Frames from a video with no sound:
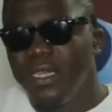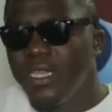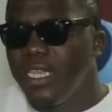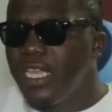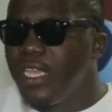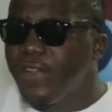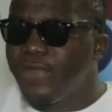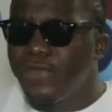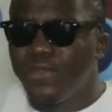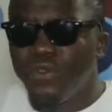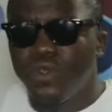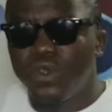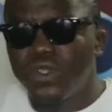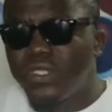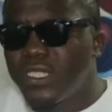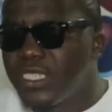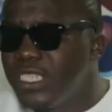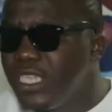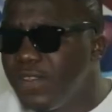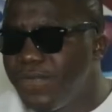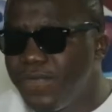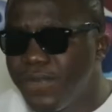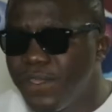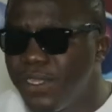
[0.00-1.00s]
if no
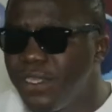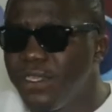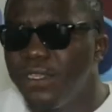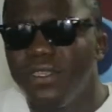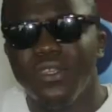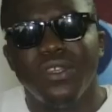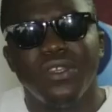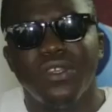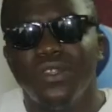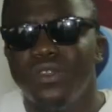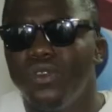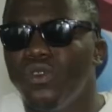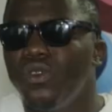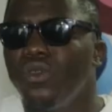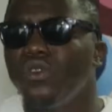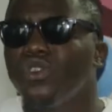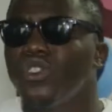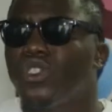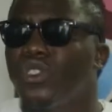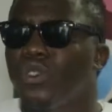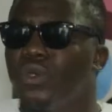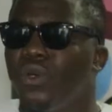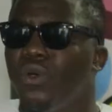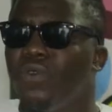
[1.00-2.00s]
TV, no
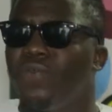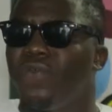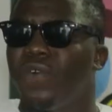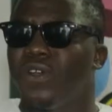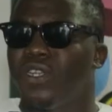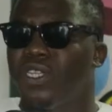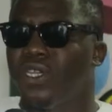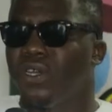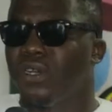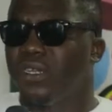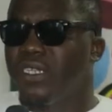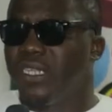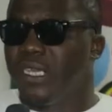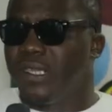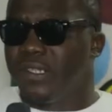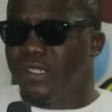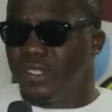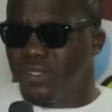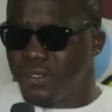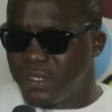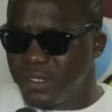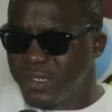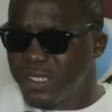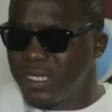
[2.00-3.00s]
show for the audience.
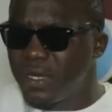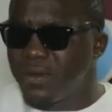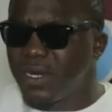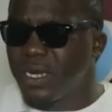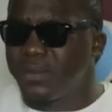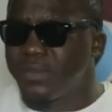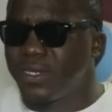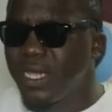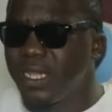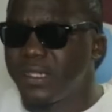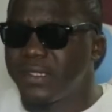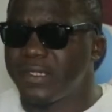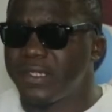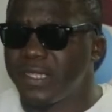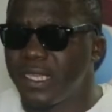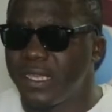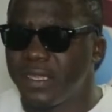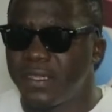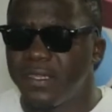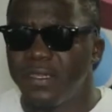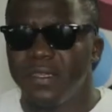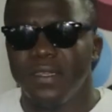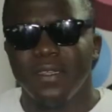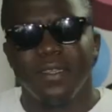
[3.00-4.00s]
You understand what I'm trying to say?